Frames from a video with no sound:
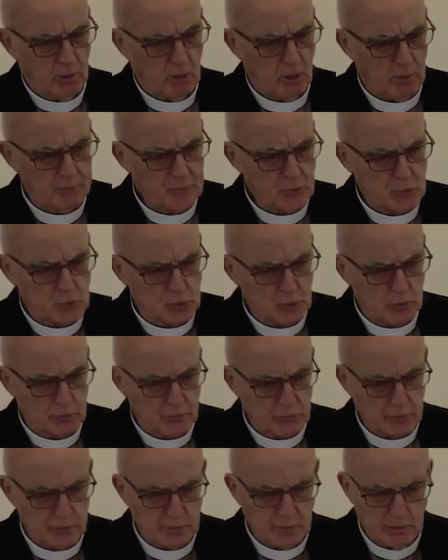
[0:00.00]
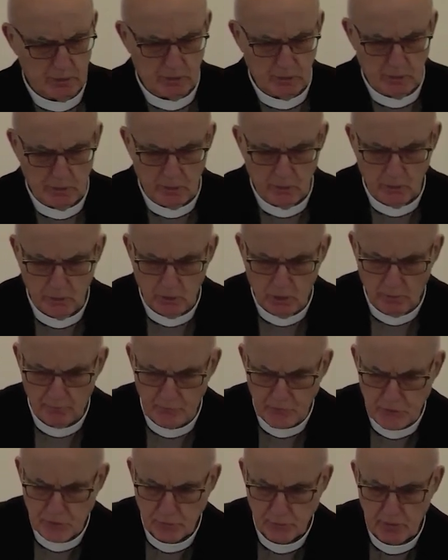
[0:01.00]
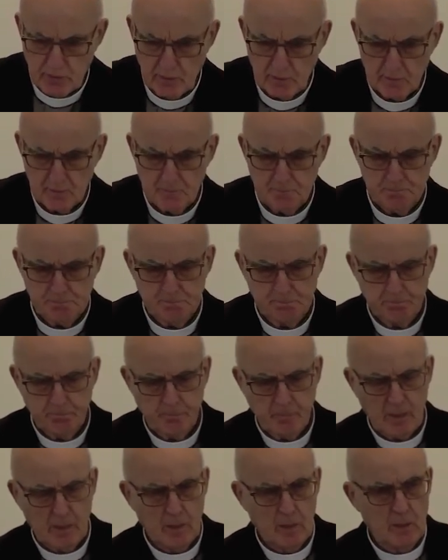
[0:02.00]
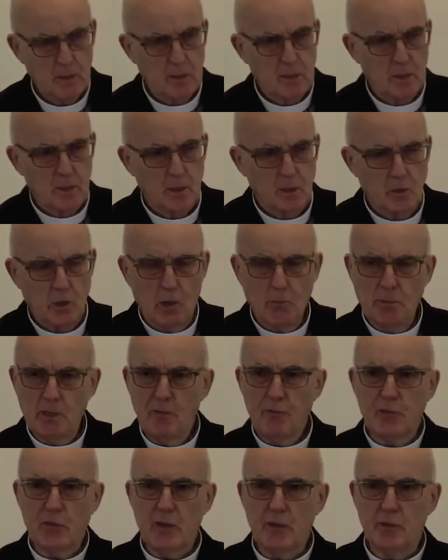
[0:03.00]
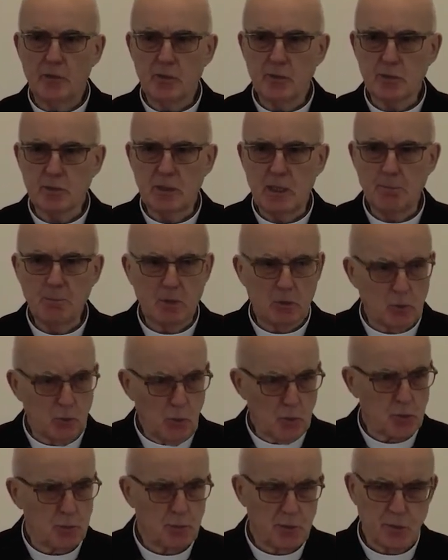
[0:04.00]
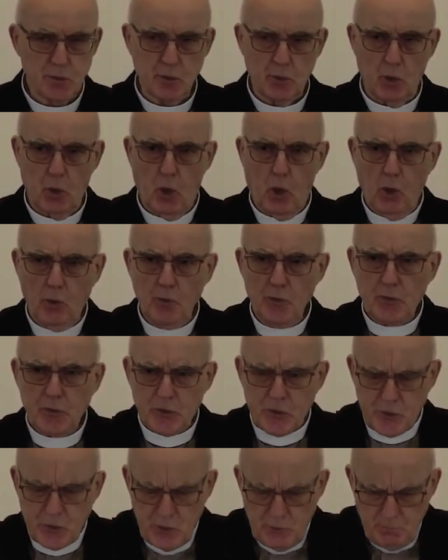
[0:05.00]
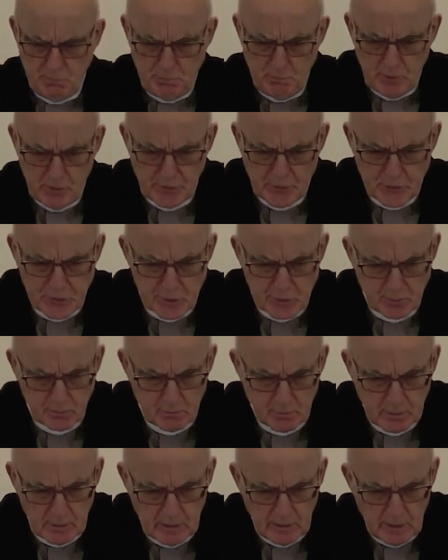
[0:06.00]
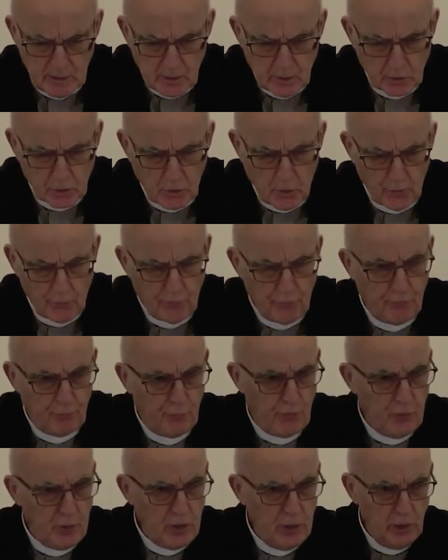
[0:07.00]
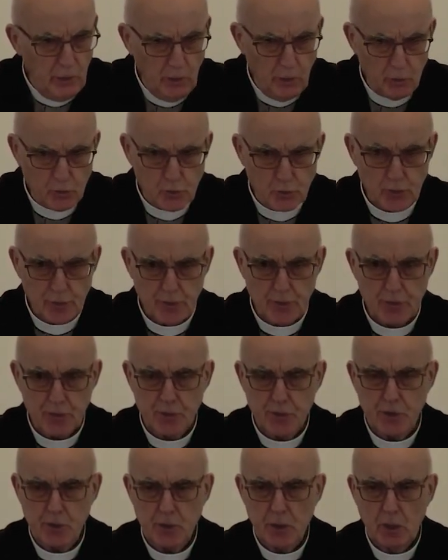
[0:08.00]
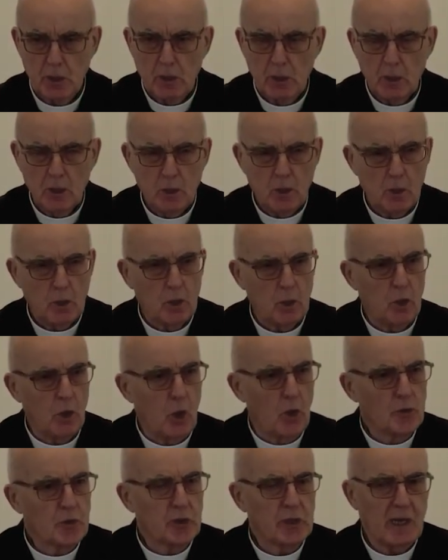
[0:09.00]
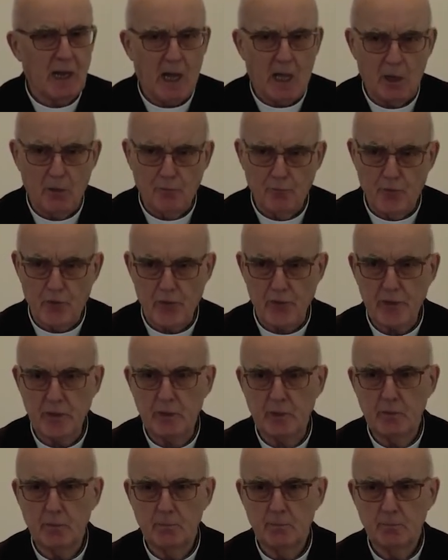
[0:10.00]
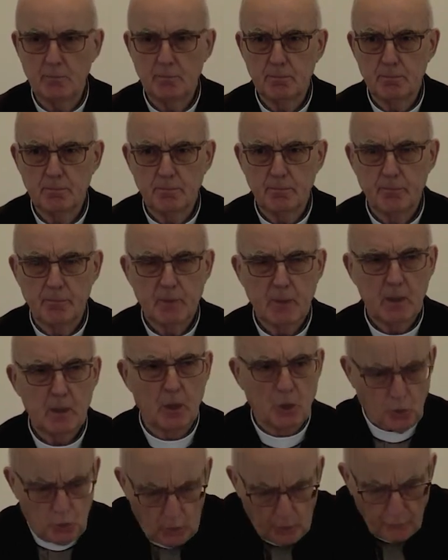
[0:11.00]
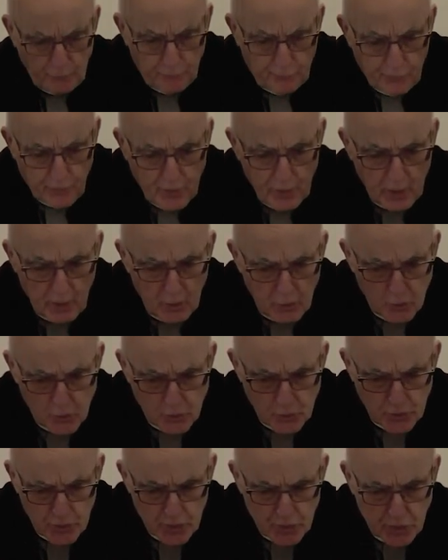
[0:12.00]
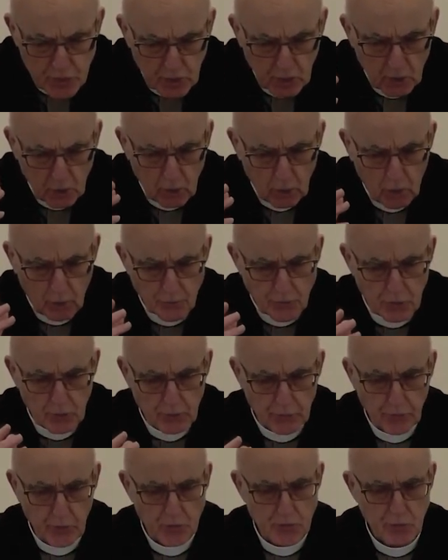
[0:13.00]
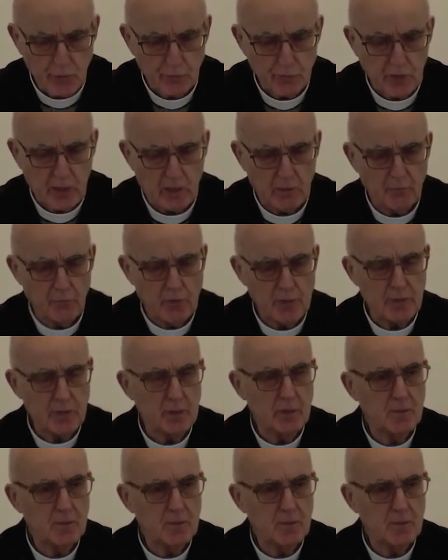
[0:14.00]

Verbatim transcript: of the children of Israel. Now, my friends, let me close with this. All the symbolism converges on Calvary, converges on the cross of Calvary.